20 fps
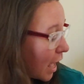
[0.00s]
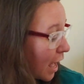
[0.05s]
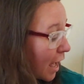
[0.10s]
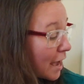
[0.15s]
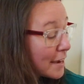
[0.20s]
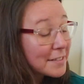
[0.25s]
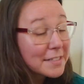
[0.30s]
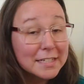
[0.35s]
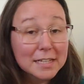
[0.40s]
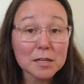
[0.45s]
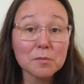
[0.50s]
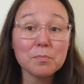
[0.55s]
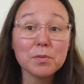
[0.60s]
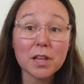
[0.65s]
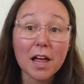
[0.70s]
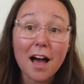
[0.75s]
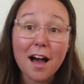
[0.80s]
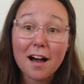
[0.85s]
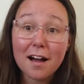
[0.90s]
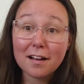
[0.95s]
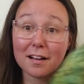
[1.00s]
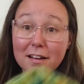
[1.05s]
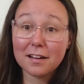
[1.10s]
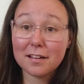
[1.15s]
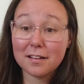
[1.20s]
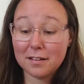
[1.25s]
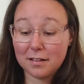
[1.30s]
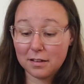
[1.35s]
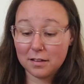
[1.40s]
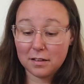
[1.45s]
I did block
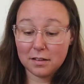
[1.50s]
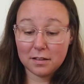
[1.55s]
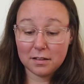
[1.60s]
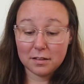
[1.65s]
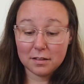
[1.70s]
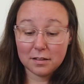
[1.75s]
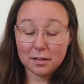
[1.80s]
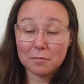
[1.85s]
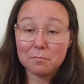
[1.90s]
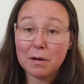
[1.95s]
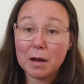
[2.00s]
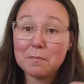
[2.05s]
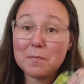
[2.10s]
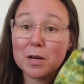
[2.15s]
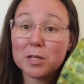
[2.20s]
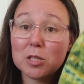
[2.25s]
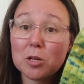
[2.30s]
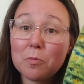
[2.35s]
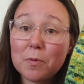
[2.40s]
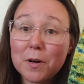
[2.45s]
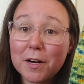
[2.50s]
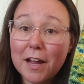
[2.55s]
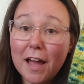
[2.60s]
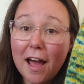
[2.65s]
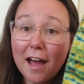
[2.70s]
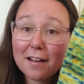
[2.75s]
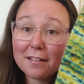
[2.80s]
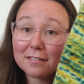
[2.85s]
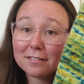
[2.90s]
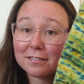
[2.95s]
my Musselburgh
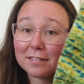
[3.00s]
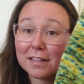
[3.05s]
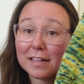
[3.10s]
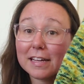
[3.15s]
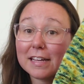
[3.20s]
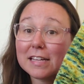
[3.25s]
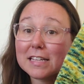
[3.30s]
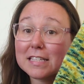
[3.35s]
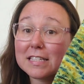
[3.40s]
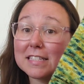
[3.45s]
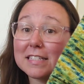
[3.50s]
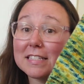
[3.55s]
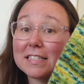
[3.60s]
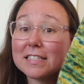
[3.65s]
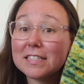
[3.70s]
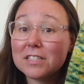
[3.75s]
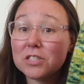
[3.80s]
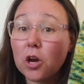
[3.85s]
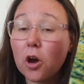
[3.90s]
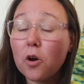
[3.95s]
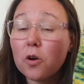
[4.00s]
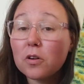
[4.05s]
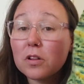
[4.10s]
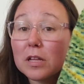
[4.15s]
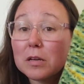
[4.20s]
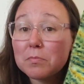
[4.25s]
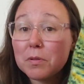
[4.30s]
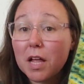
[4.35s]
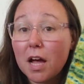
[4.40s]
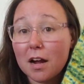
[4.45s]
hat. It is
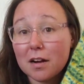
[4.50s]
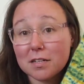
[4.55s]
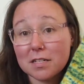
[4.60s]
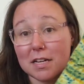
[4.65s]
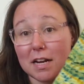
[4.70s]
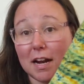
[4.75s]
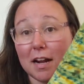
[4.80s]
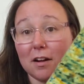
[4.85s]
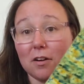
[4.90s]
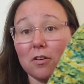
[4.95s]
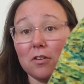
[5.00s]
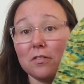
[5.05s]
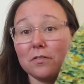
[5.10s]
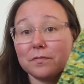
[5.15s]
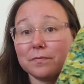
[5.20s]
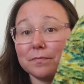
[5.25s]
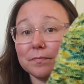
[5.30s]
totally blocked now.